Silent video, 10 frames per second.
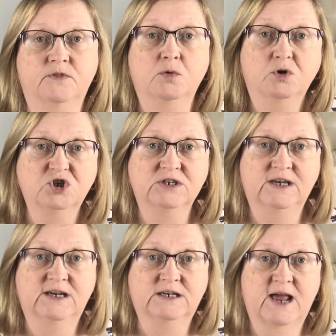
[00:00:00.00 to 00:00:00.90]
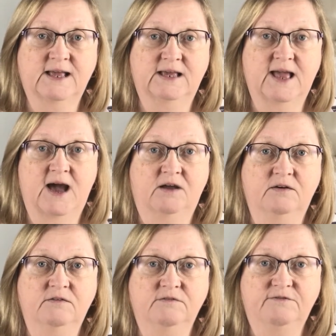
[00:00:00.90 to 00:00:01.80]
The washing needed hanging out,
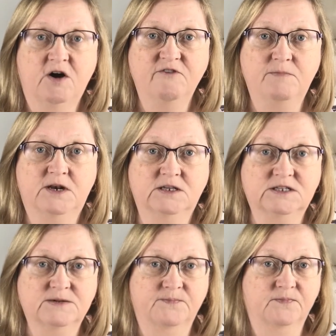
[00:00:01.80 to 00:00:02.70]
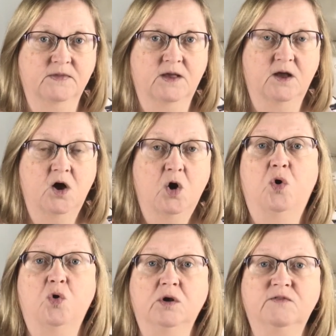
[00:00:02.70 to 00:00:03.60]
5 minutes.
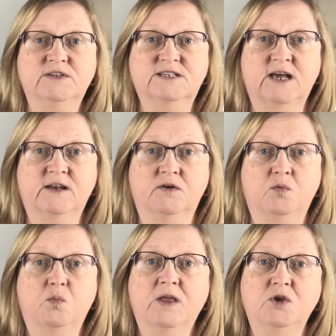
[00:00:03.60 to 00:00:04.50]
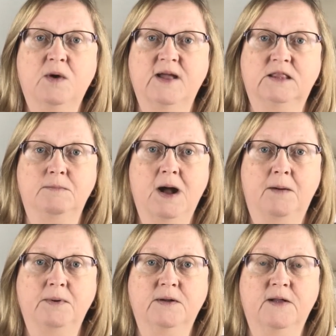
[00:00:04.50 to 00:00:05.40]
All of a sudden, when you add them
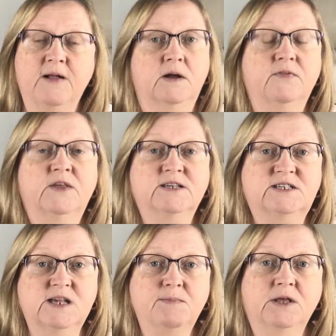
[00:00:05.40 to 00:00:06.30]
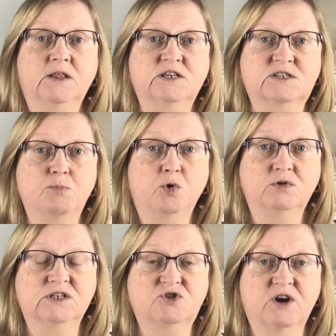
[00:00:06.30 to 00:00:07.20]
up, these seemingly small
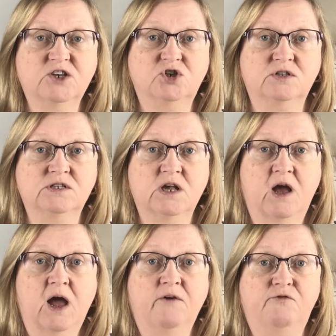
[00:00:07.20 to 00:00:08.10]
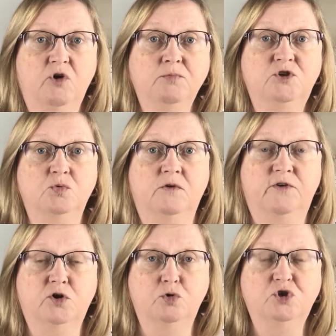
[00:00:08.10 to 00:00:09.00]
distractions have robbed you of
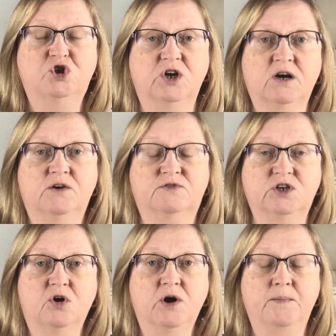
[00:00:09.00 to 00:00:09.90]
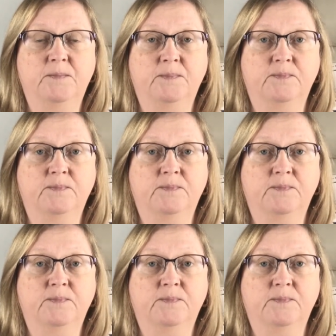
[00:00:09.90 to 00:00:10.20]
a good chunk of time.